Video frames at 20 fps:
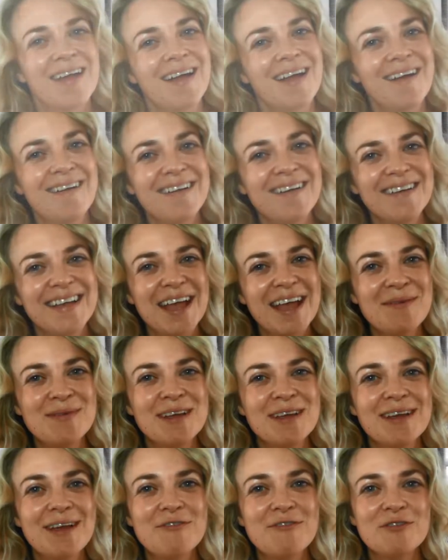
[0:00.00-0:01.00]
Hi,
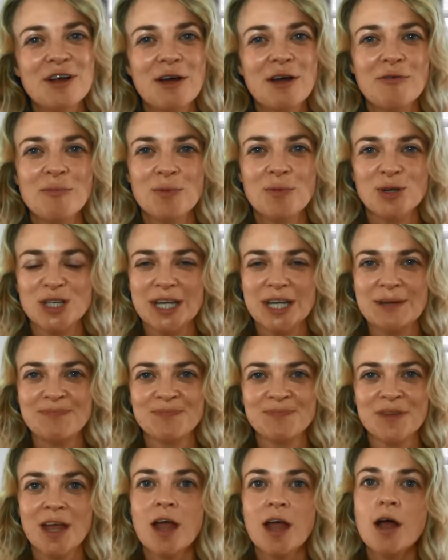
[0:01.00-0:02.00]
Emily here from
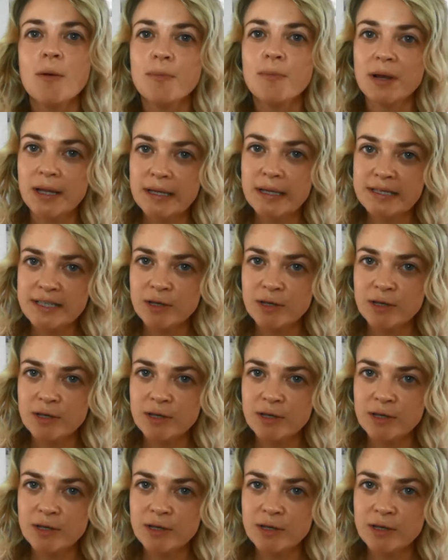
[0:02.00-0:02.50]
CURRENTBODY. Please